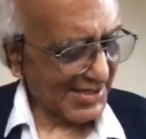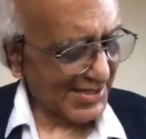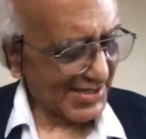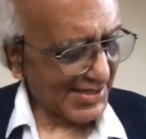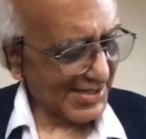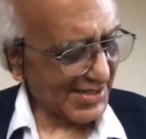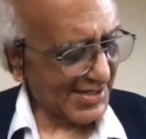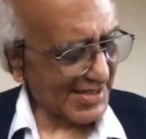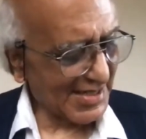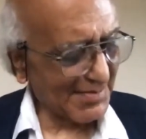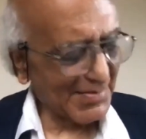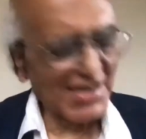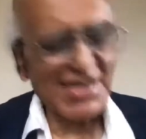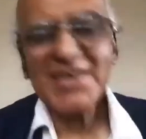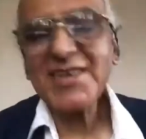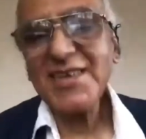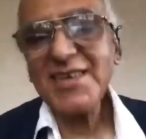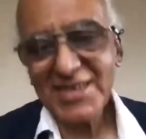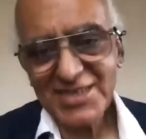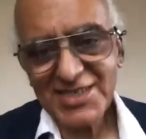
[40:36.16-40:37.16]

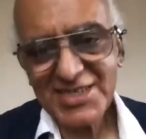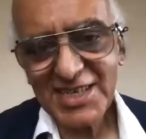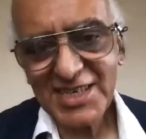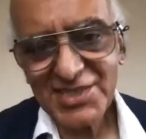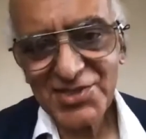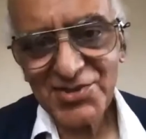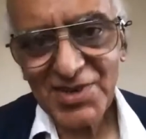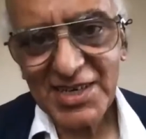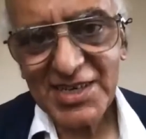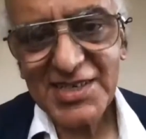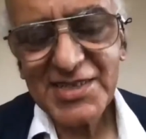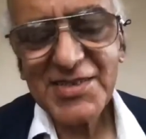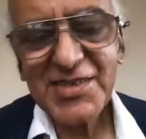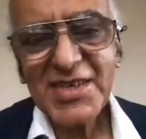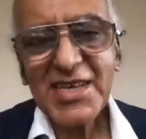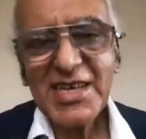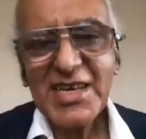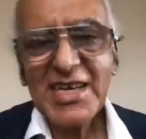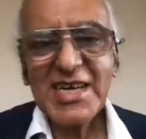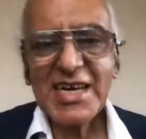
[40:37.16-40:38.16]
grammarians actually.
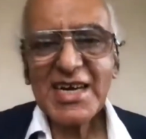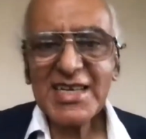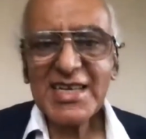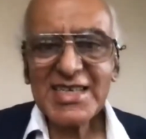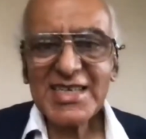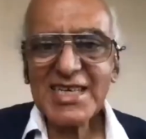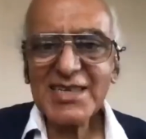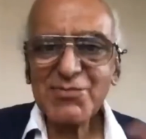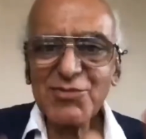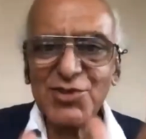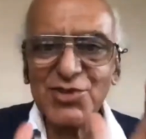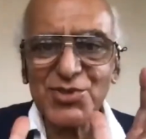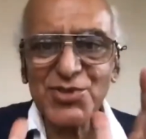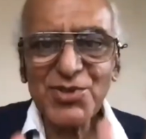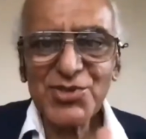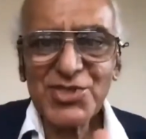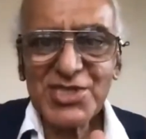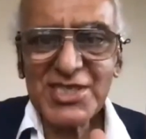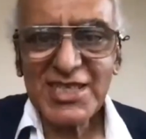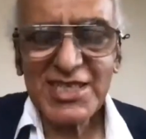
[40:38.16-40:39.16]
I came with
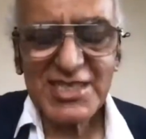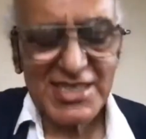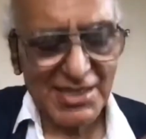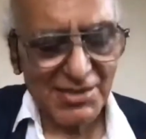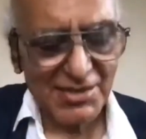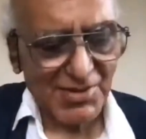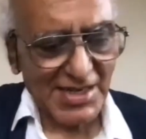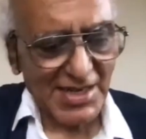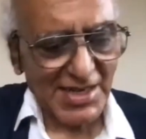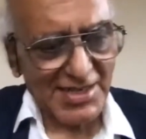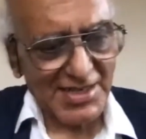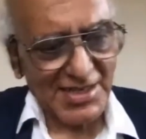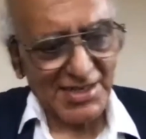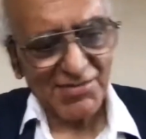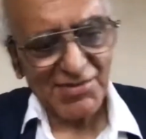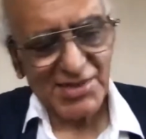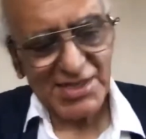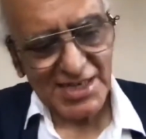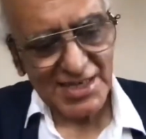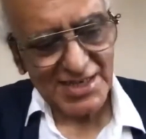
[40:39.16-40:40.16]
those things, and when
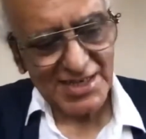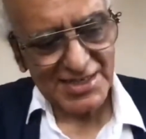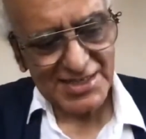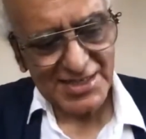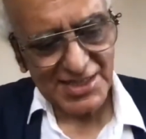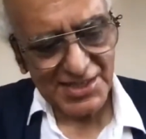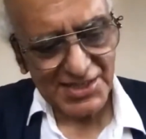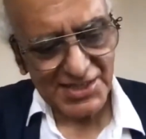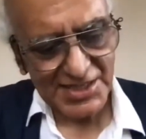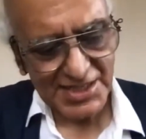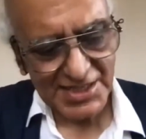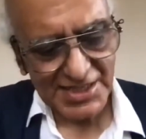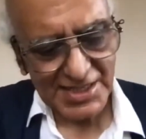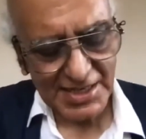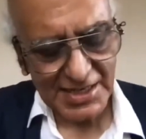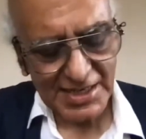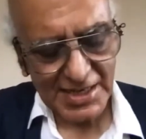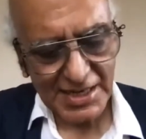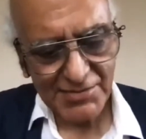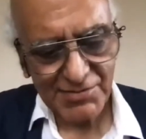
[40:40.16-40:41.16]
I returned here
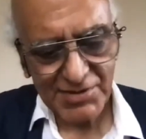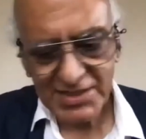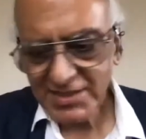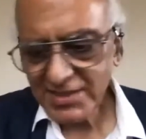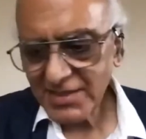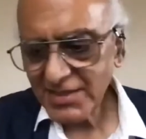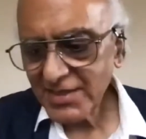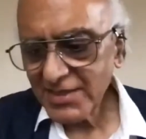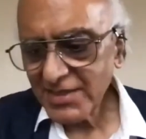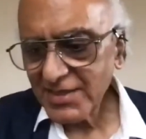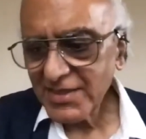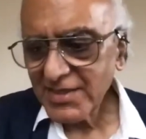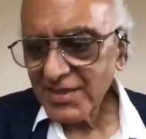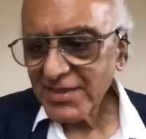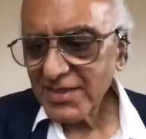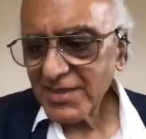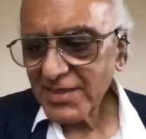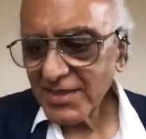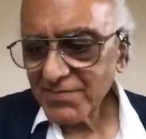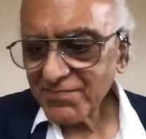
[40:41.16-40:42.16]
and I was
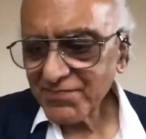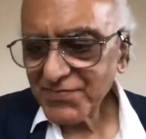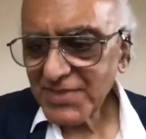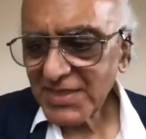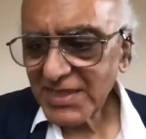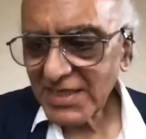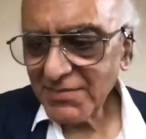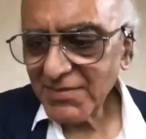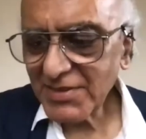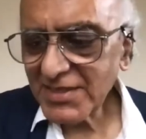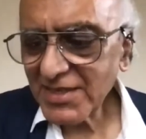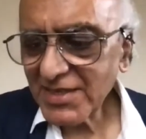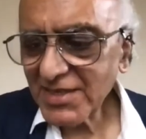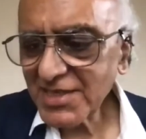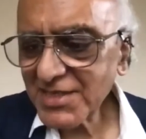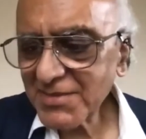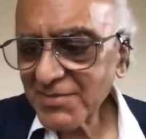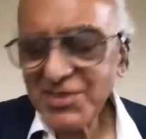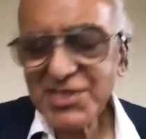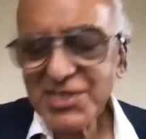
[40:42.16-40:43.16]
given the
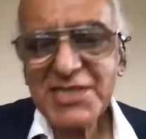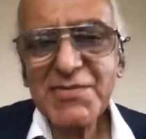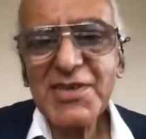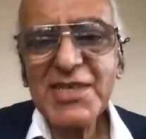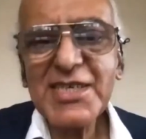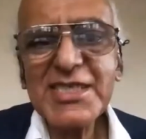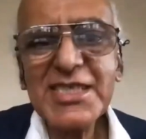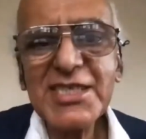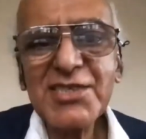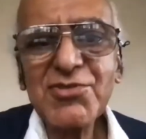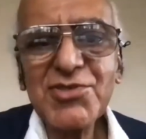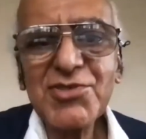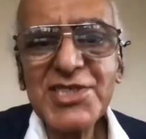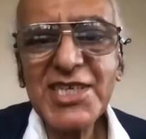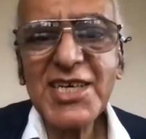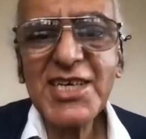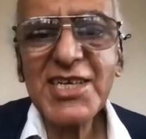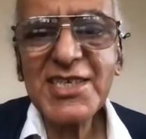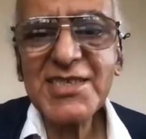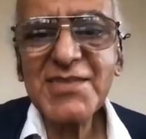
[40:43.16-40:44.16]
responsibility to
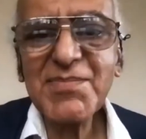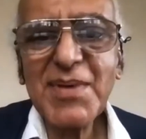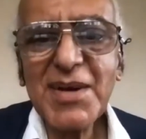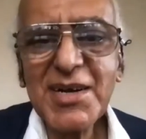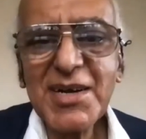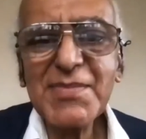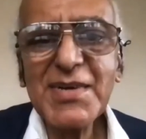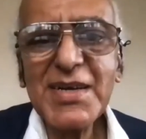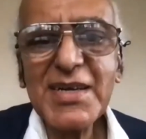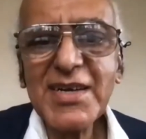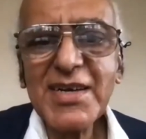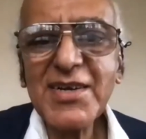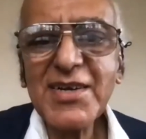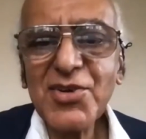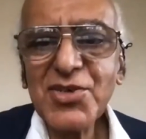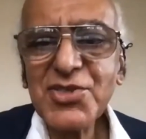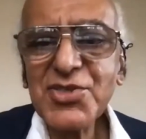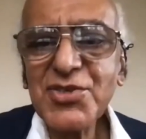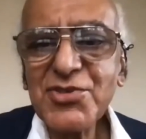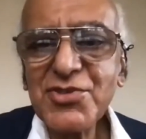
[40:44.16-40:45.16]
chair a department and
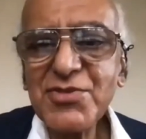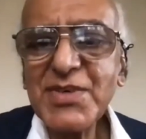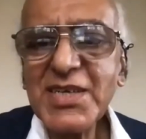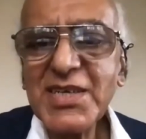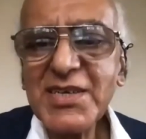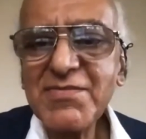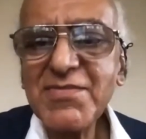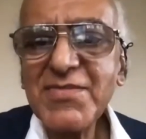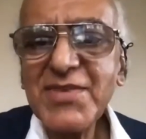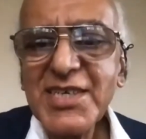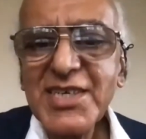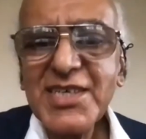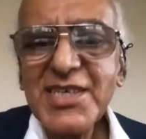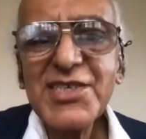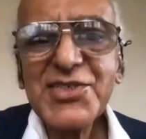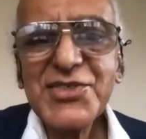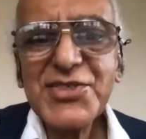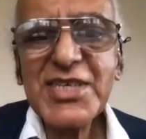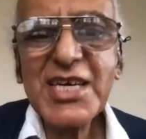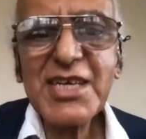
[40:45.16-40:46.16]
also to become
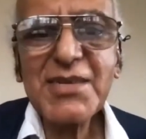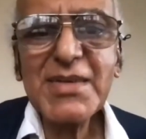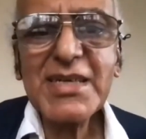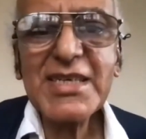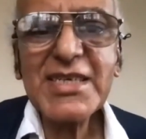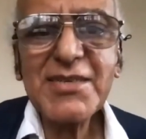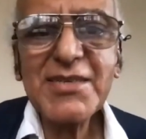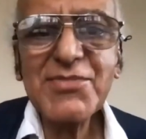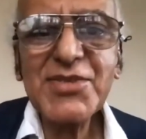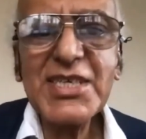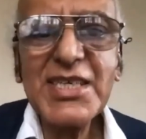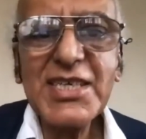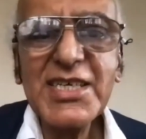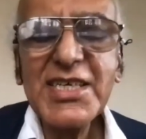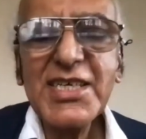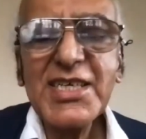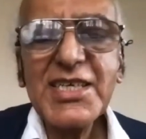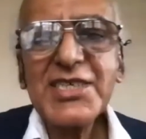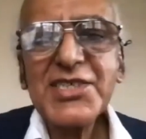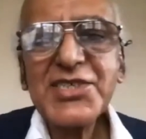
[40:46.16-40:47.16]
chairman of the
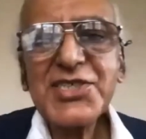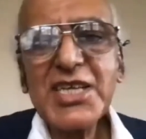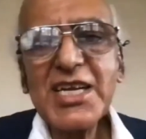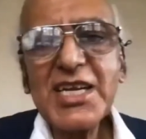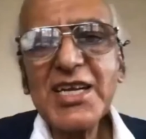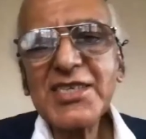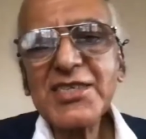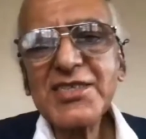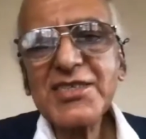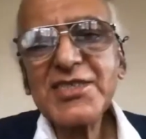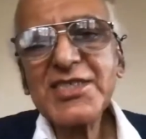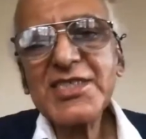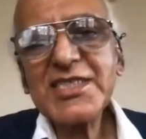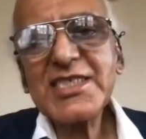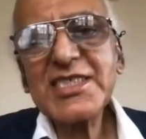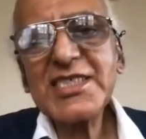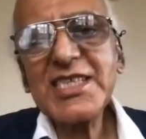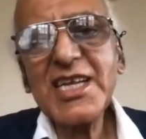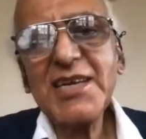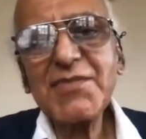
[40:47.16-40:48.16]

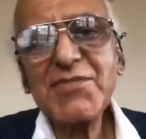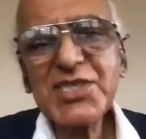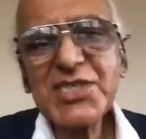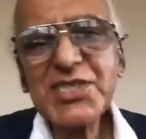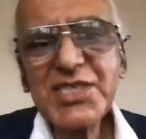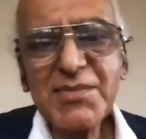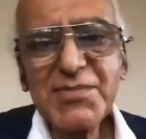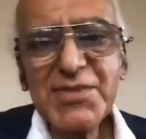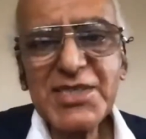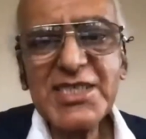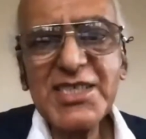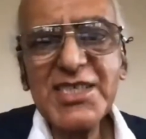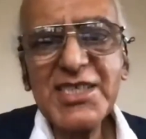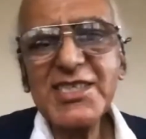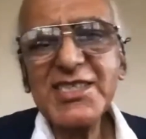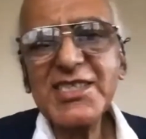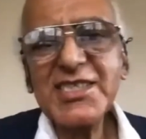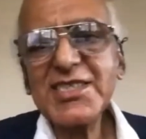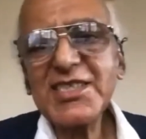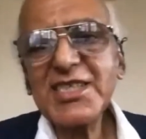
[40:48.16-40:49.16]
syllabus
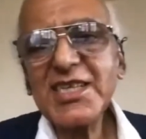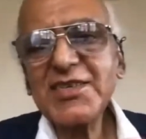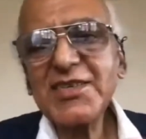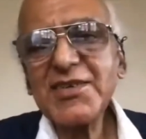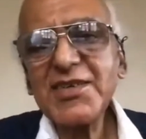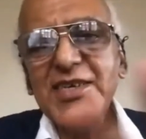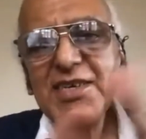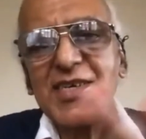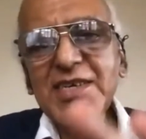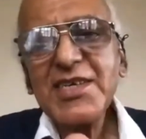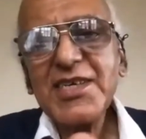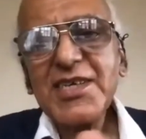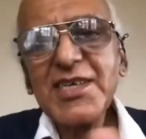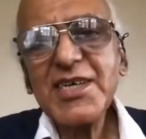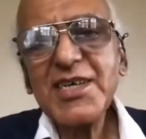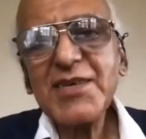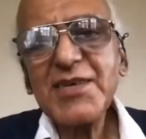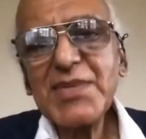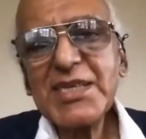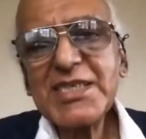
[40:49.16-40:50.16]
committees and then
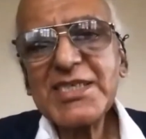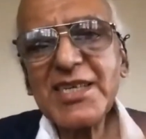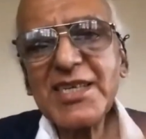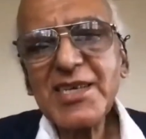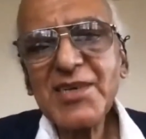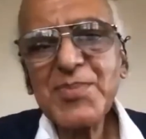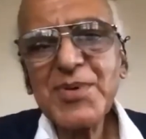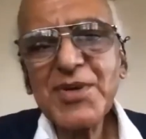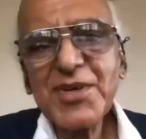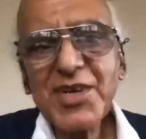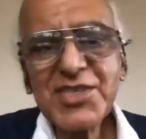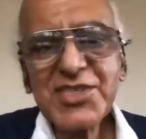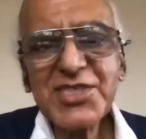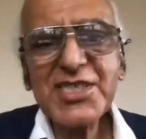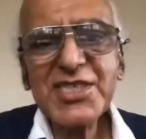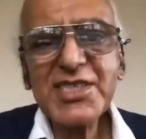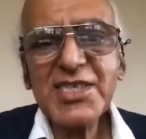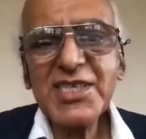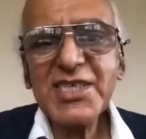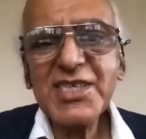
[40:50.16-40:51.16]
material
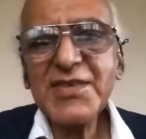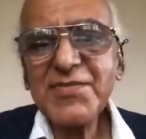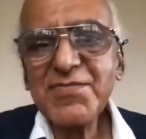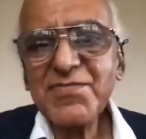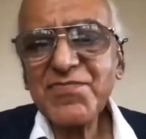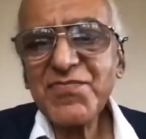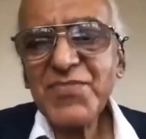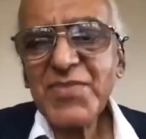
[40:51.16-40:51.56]
production